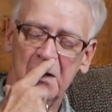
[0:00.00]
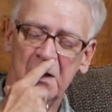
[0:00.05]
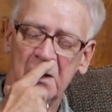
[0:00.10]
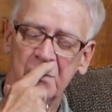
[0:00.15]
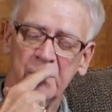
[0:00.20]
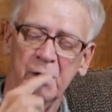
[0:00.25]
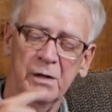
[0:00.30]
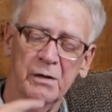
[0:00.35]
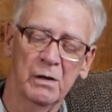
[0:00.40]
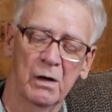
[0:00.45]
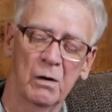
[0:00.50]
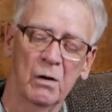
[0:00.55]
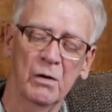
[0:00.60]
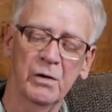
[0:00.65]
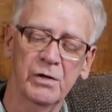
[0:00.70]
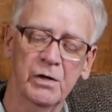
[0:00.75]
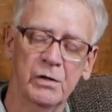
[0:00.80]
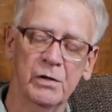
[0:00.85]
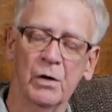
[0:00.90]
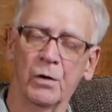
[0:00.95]
But no,
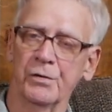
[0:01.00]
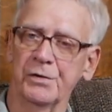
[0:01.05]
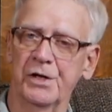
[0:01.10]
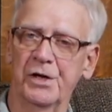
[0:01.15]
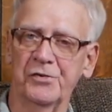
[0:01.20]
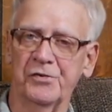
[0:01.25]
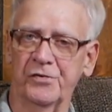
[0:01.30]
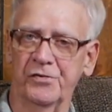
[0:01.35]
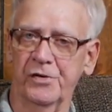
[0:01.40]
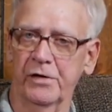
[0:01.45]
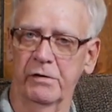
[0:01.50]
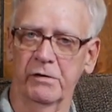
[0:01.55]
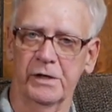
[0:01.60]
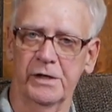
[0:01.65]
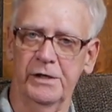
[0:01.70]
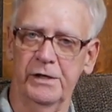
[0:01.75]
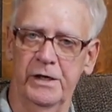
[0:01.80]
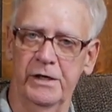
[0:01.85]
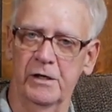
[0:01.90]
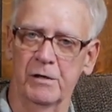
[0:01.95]
you don't
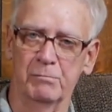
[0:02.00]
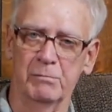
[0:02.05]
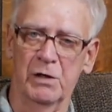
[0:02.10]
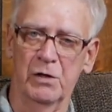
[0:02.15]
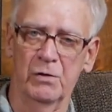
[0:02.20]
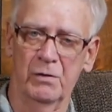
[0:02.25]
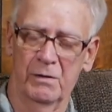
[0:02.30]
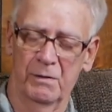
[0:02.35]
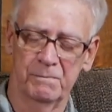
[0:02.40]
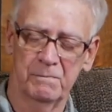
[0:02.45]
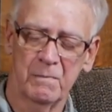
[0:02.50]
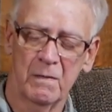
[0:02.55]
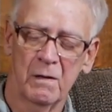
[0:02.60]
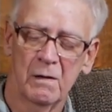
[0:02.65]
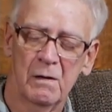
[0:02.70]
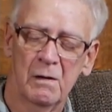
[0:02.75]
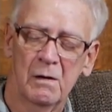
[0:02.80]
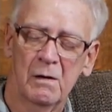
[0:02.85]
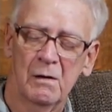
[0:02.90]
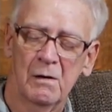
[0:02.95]
necessarily need a boat.
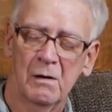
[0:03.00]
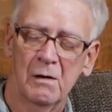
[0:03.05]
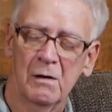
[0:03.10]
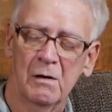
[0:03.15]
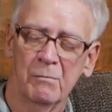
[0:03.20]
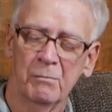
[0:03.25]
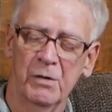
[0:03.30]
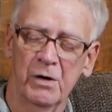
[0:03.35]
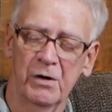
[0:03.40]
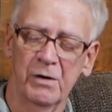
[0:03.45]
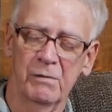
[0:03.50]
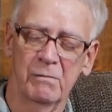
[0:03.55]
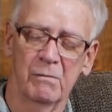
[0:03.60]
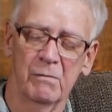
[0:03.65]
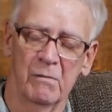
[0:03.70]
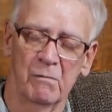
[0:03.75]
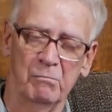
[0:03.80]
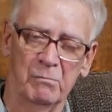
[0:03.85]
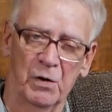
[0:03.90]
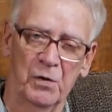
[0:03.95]
But
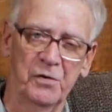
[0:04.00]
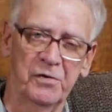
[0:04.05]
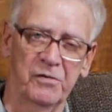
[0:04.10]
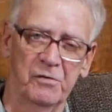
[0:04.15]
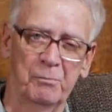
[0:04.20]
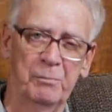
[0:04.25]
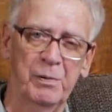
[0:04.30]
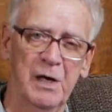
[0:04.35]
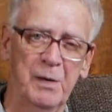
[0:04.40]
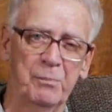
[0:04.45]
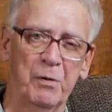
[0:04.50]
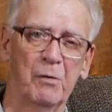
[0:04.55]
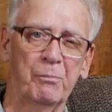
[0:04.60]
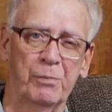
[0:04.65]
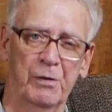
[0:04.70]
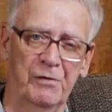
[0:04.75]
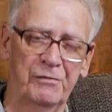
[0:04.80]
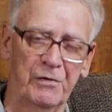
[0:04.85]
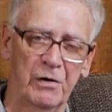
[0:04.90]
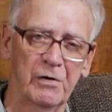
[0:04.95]
most of the people
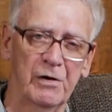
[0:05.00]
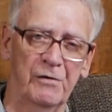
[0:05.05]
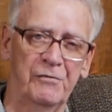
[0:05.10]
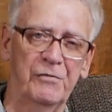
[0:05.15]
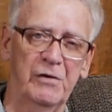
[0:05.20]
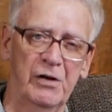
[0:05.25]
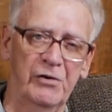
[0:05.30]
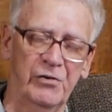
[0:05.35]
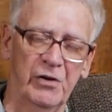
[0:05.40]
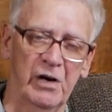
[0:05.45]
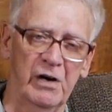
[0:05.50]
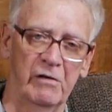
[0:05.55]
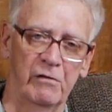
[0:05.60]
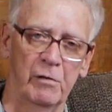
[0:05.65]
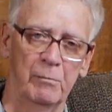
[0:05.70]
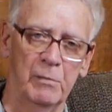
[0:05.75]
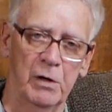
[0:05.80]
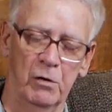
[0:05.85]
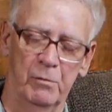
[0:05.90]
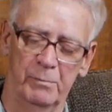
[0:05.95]
prefer to fish out of a
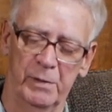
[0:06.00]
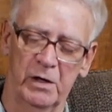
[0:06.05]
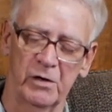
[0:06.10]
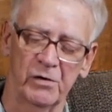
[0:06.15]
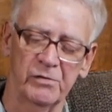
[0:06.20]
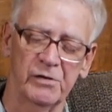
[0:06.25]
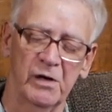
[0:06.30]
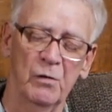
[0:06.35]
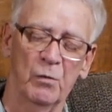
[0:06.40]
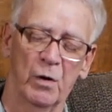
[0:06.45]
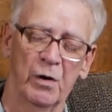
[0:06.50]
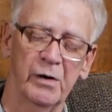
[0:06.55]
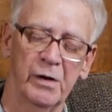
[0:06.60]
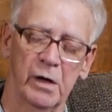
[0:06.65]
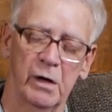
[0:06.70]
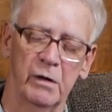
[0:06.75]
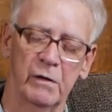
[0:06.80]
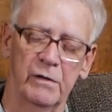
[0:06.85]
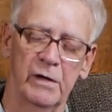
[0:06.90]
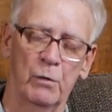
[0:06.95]
boat because they want
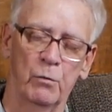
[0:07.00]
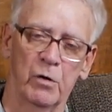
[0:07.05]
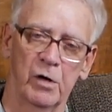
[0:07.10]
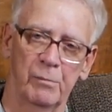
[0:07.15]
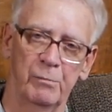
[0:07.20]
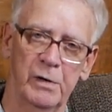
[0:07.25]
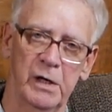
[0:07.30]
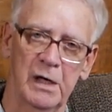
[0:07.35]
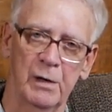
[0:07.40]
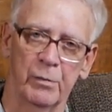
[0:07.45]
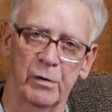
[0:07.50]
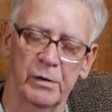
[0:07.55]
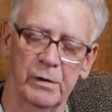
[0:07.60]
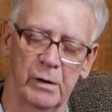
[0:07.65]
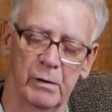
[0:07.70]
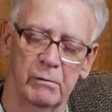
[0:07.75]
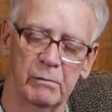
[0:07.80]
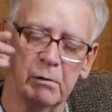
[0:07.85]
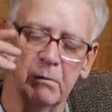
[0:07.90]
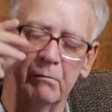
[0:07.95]
to be able
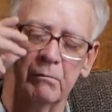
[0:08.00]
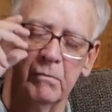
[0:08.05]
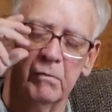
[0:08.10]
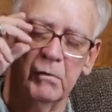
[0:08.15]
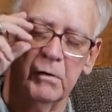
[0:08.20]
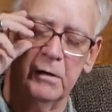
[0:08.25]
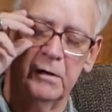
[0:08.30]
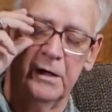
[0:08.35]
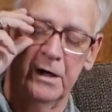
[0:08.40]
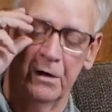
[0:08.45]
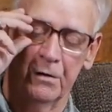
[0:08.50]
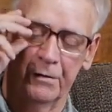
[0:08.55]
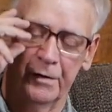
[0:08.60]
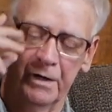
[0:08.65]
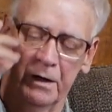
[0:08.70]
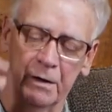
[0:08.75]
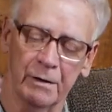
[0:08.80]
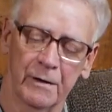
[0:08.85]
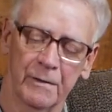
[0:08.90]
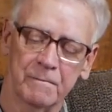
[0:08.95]
to get
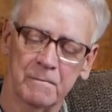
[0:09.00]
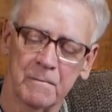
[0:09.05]
around.